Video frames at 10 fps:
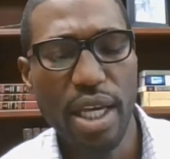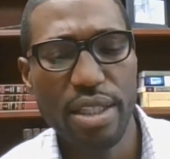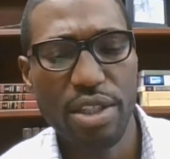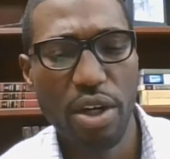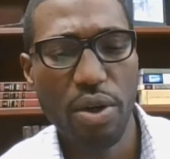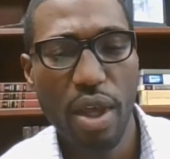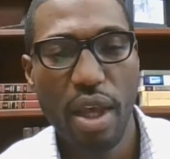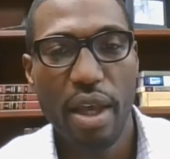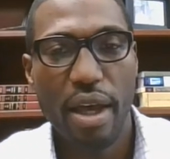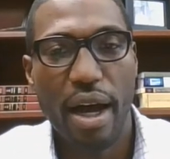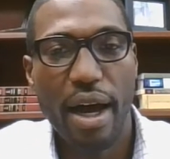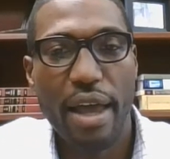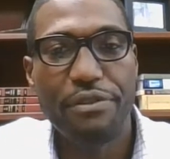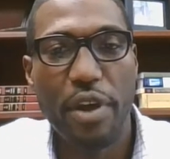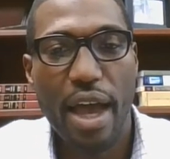And so
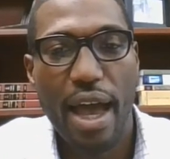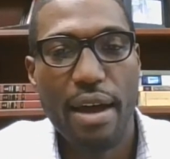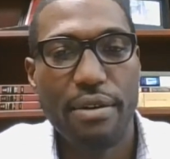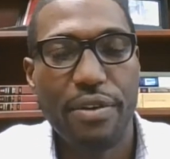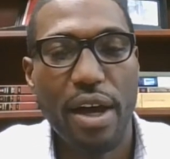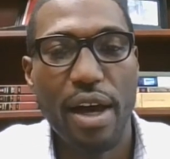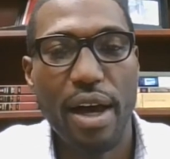if you have